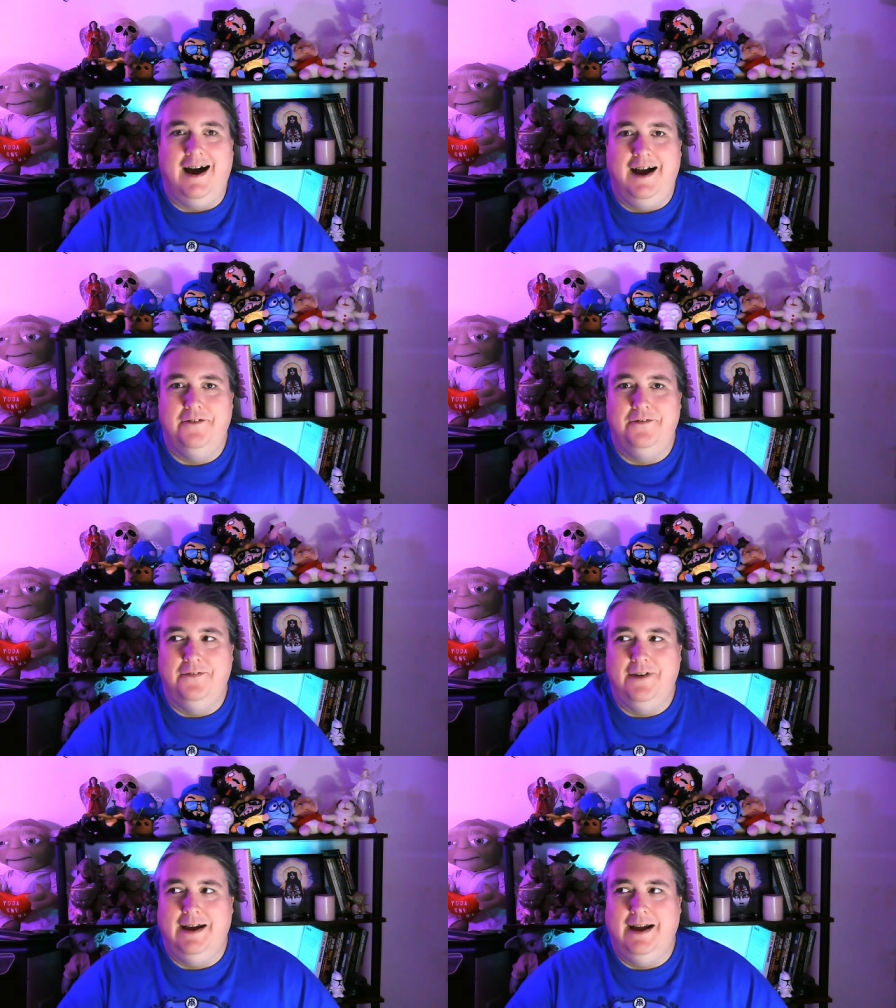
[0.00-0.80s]
I
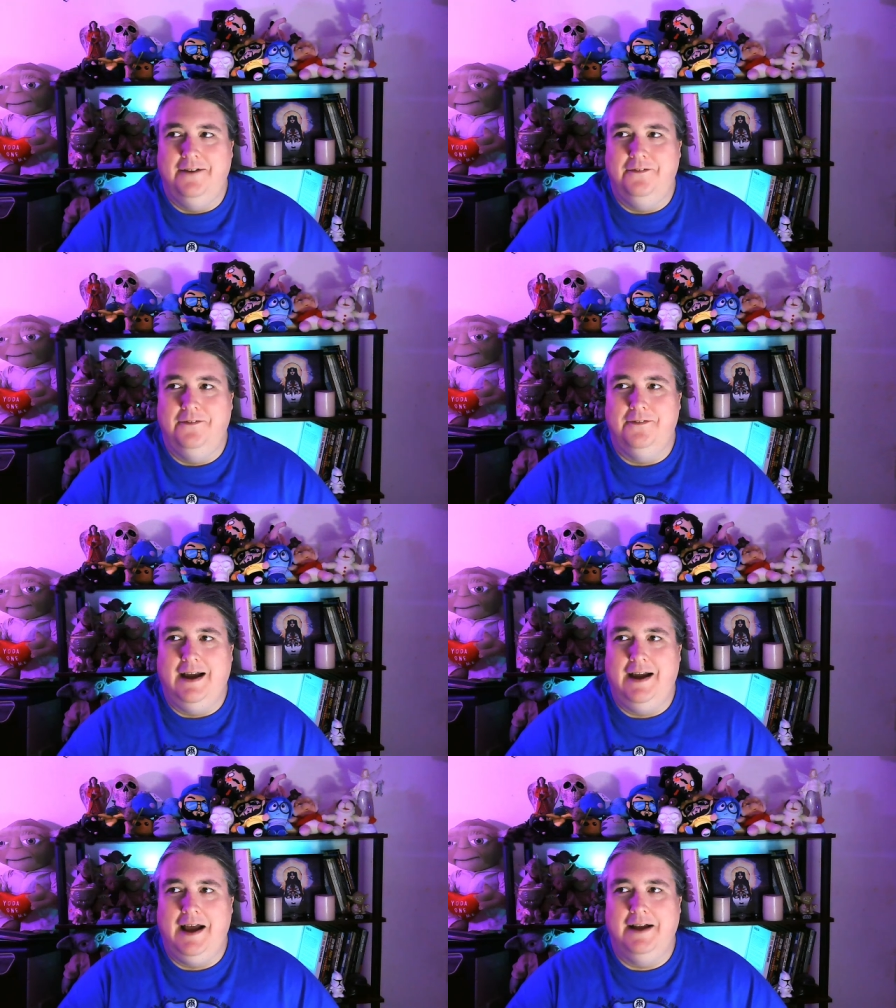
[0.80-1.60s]
have
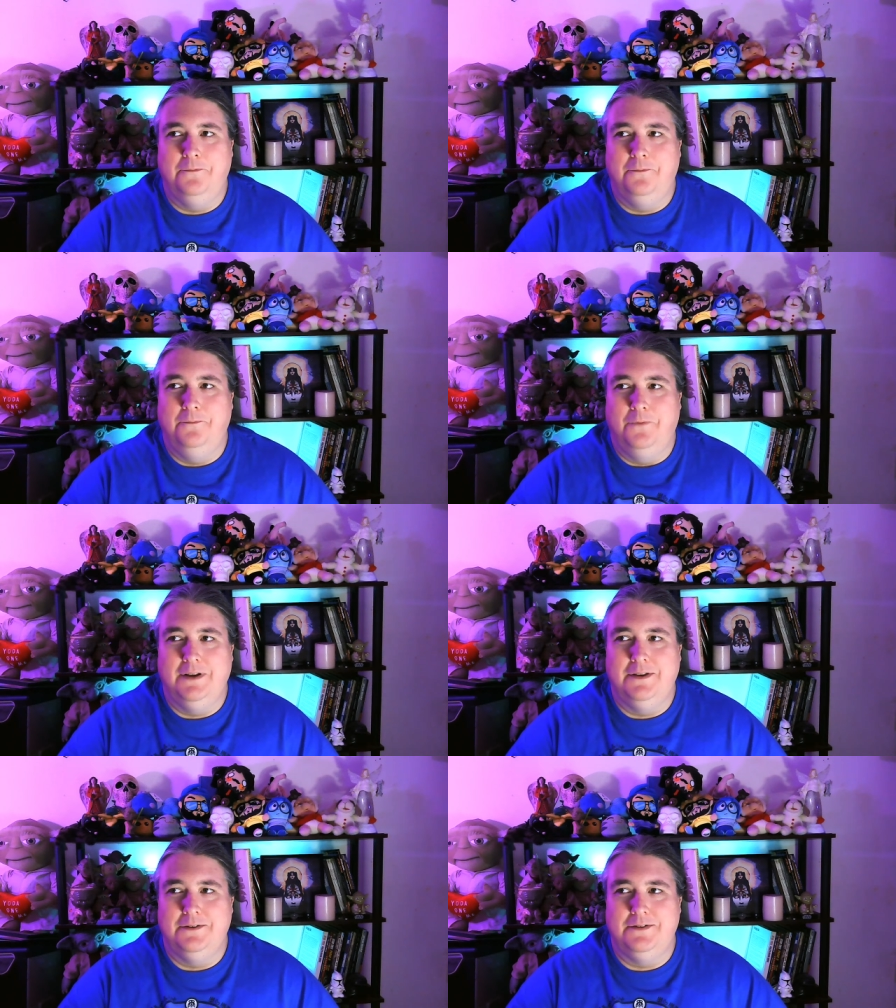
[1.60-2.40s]
had one
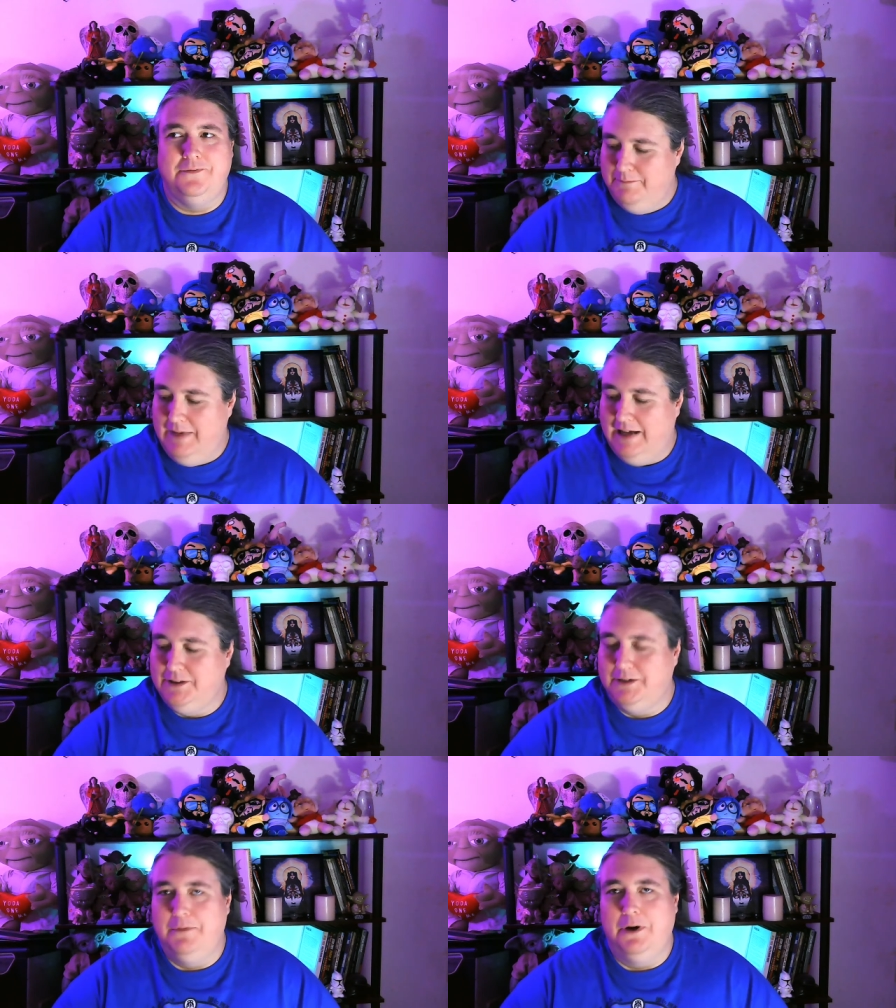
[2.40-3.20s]
of those
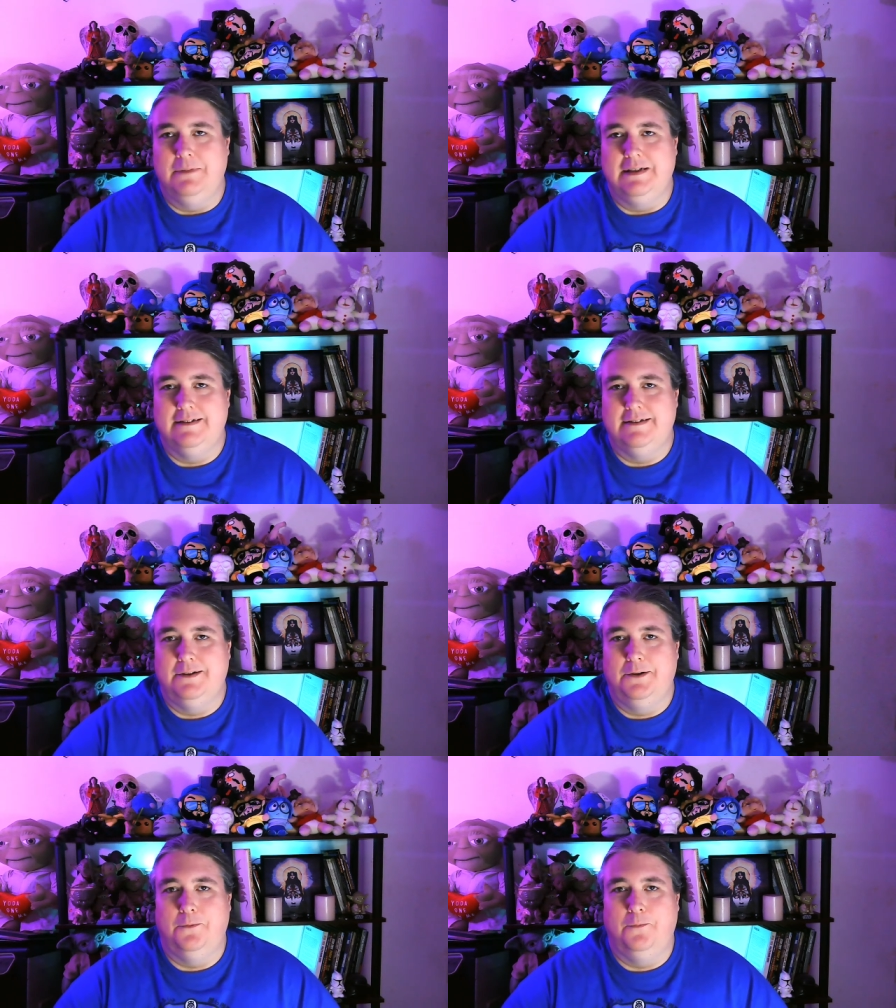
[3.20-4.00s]
magic moments
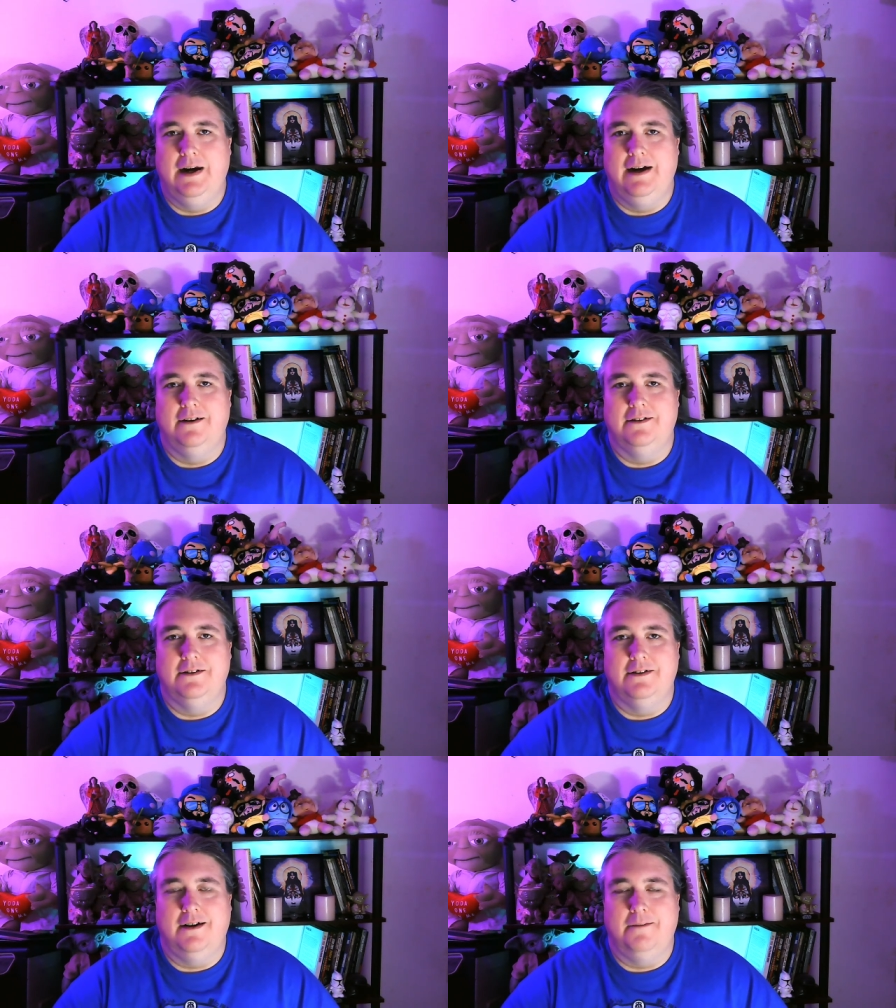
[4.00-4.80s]

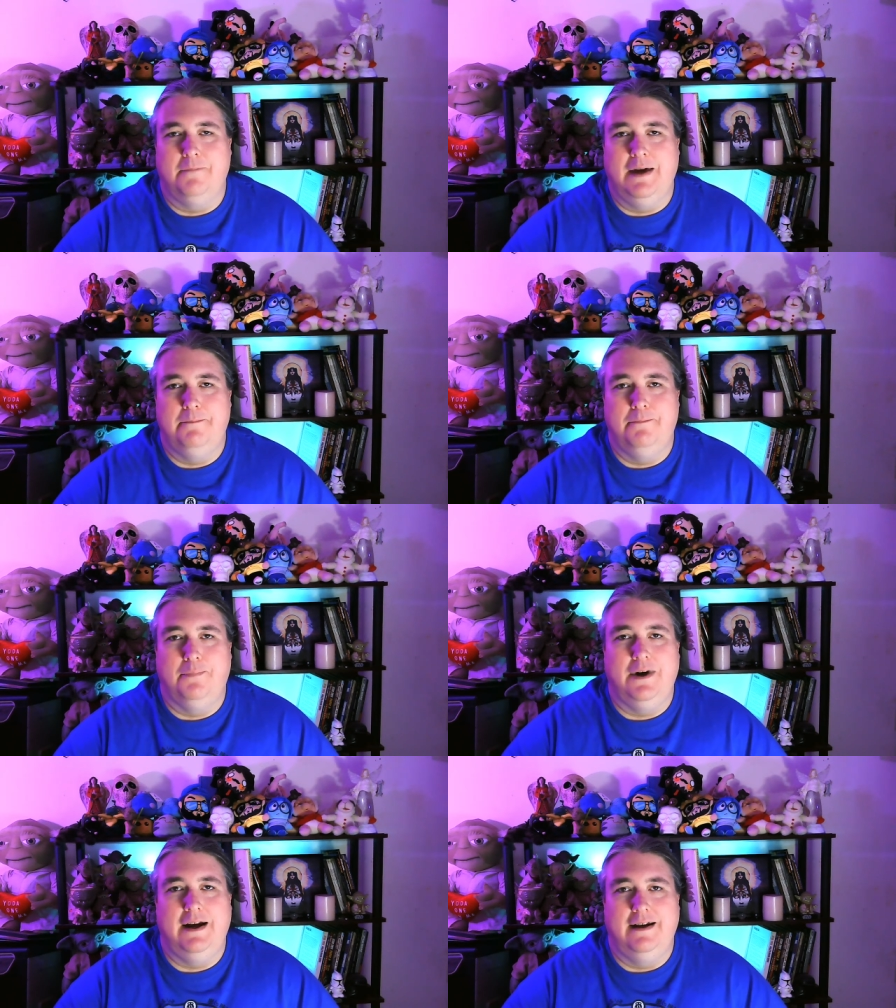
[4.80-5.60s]
where my
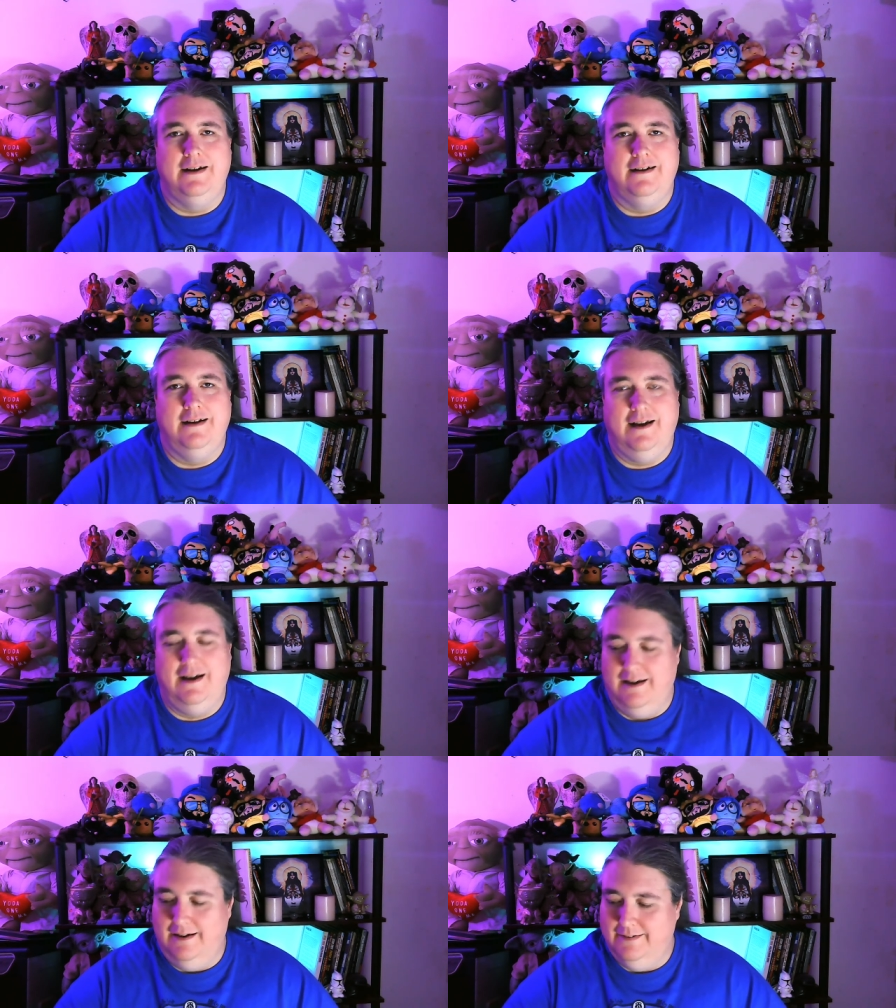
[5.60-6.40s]
brain
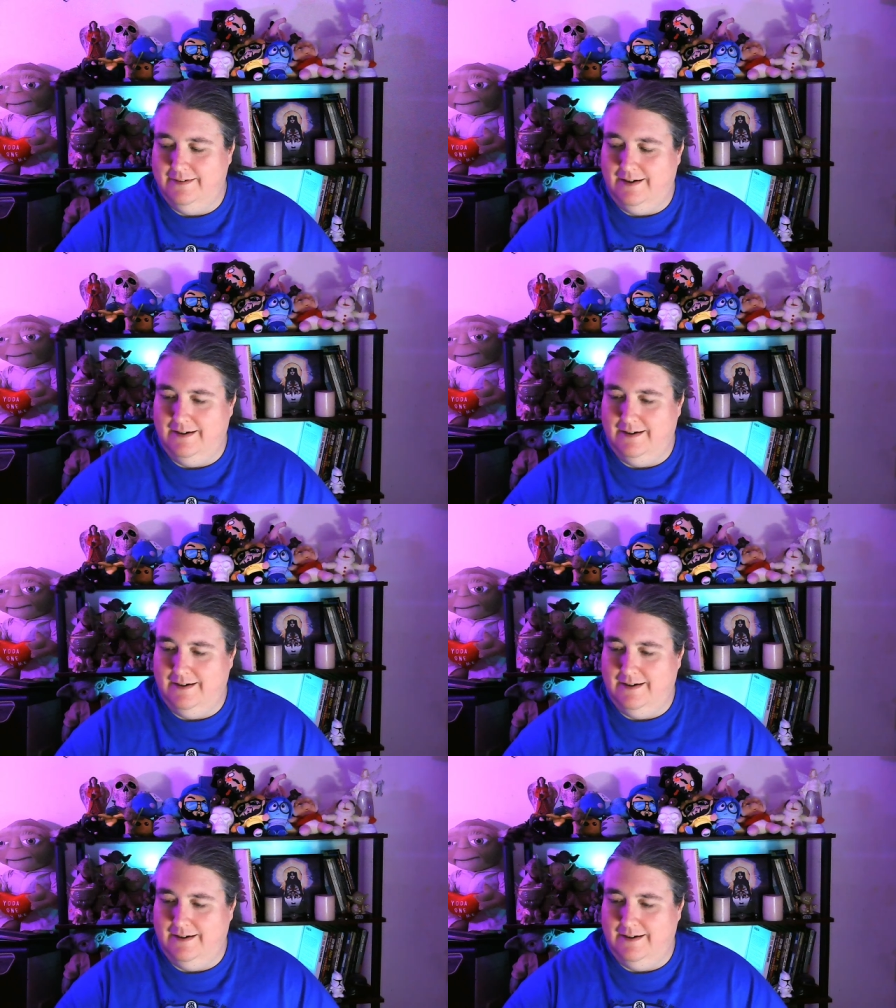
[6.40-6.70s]
has